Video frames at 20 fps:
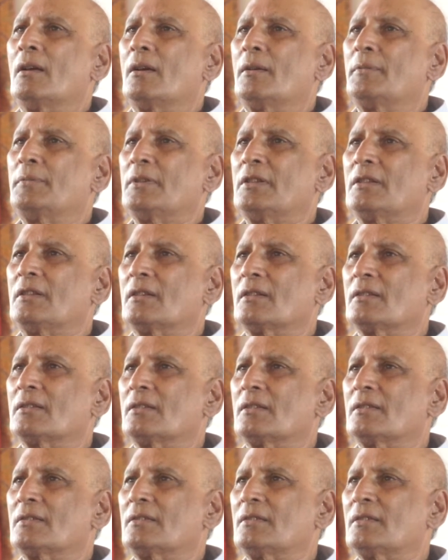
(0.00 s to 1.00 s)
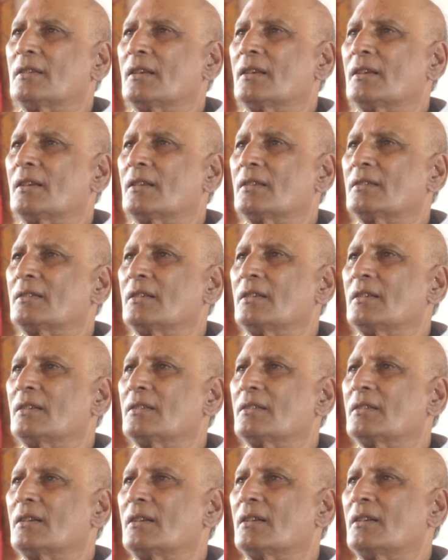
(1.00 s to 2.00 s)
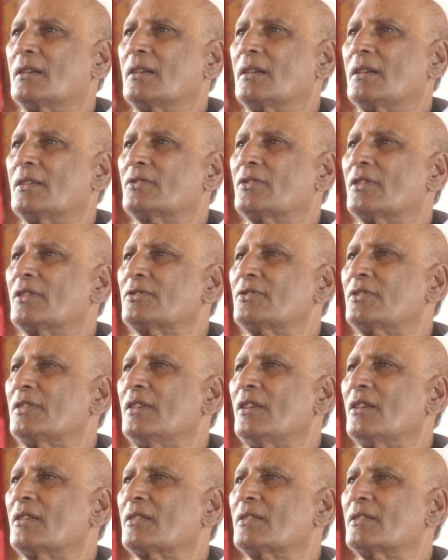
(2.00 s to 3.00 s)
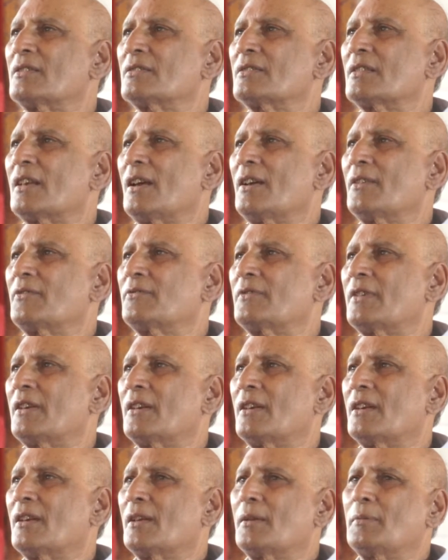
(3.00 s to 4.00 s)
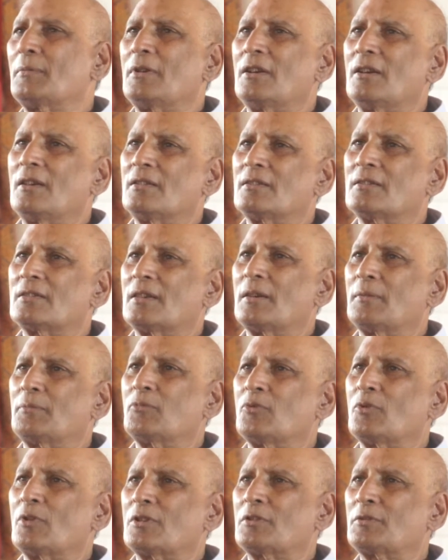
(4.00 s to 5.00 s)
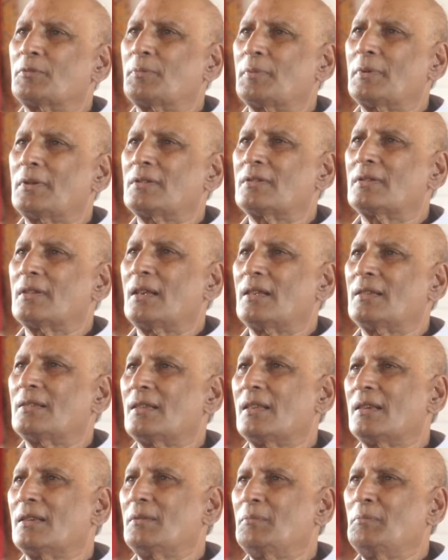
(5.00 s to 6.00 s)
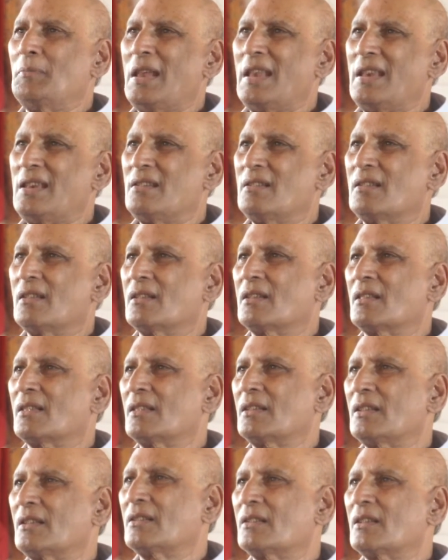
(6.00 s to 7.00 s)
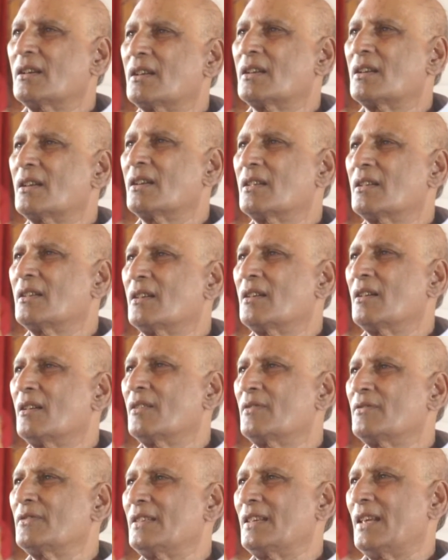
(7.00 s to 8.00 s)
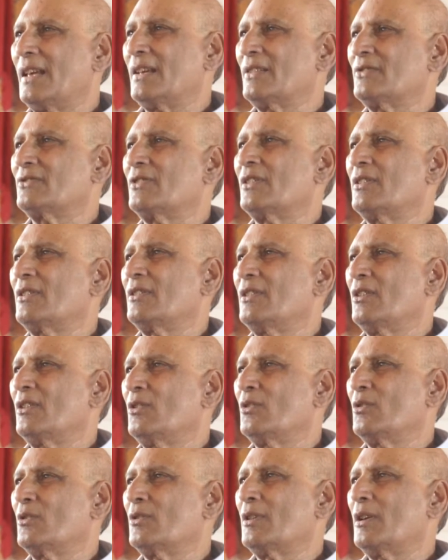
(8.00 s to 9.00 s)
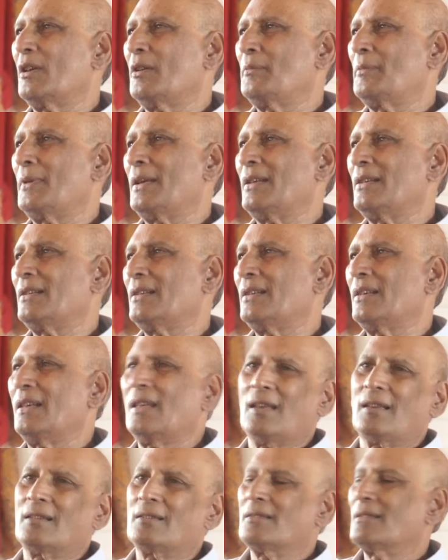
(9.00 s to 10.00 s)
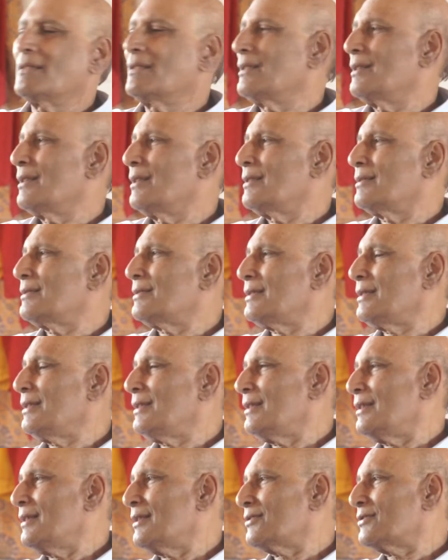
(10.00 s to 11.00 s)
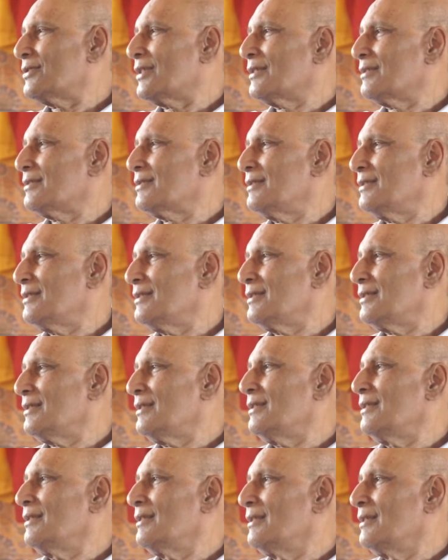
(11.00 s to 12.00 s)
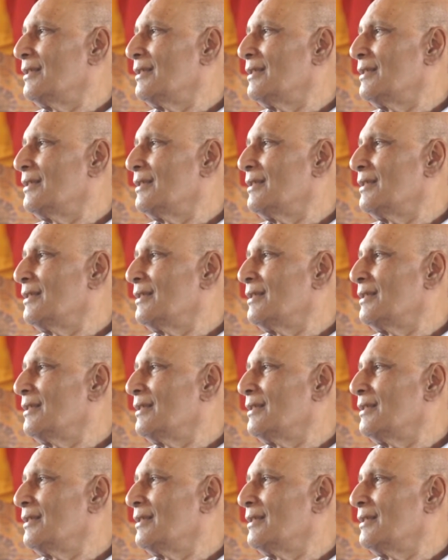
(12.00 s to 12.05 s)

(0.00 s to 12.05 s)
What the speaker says: Abhidarthasjanate karane. Sashti occurs after a nominal stem to express as a remainder the karana of the action denoted by jna. See here, Shastriji,